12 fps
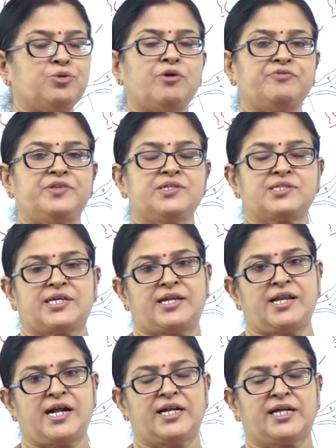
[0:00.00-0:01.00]
two of this
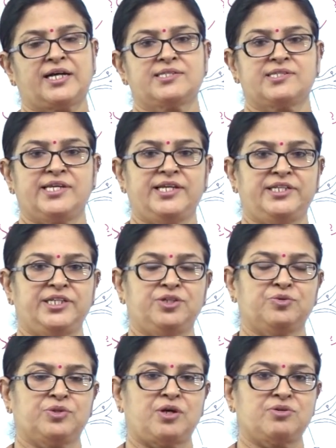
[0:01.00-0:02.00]
Karnataka C E T
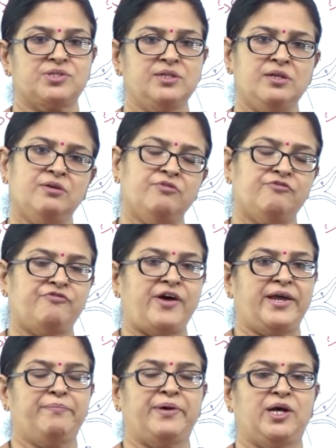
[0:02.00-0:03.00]
two thousand
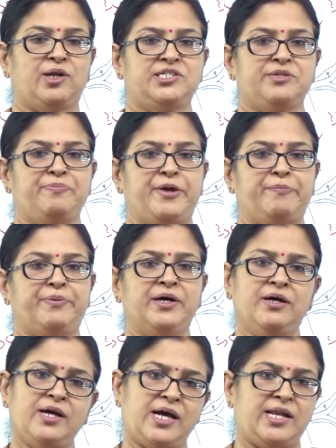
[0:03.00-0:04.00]
five biology paper
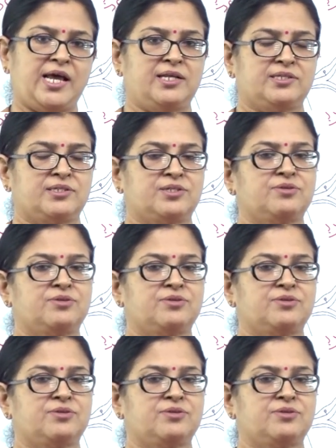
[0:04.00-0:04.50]
analysis.